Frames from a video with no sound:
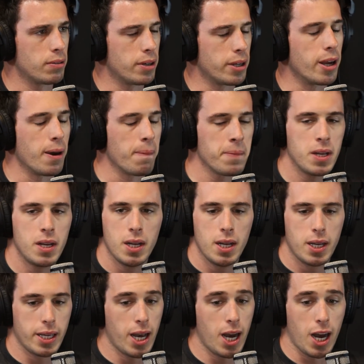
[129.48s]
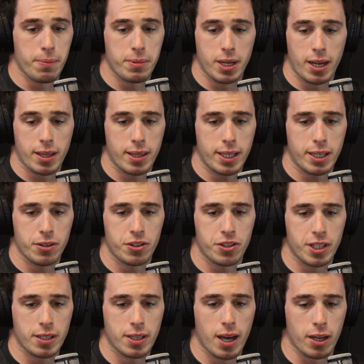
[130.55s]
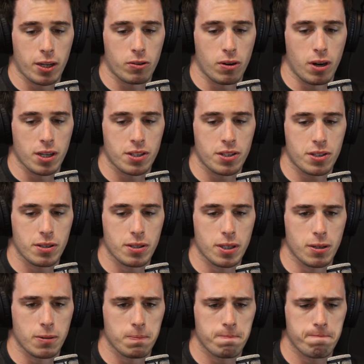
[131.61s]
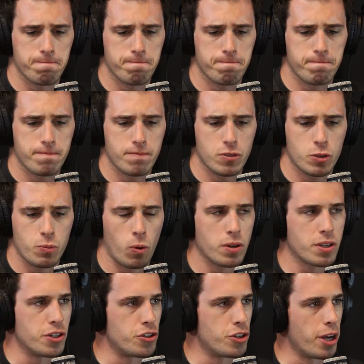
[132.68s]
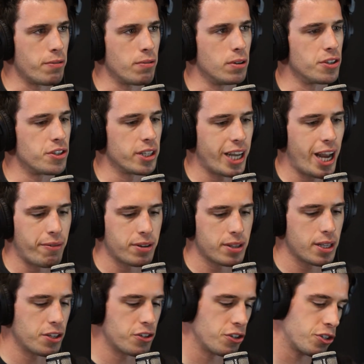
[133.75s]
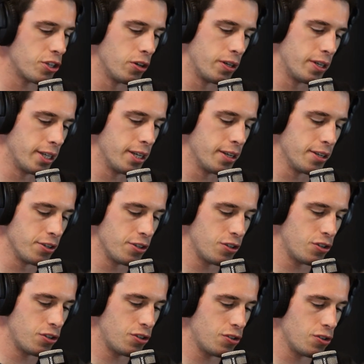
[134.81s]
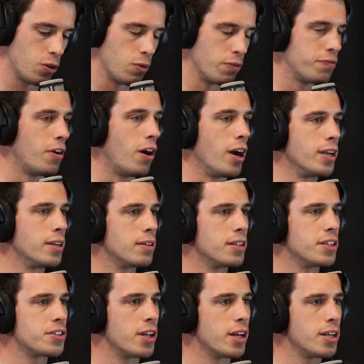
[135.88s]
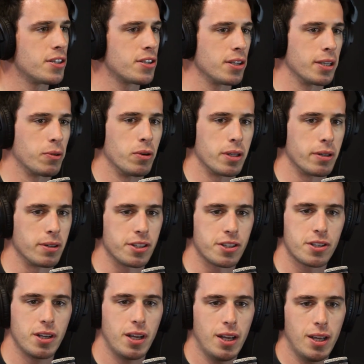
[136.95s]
Right? Yeah. I mean, I think you see that across sports in general. It's like everything's just getting so refined these days. Like whether it's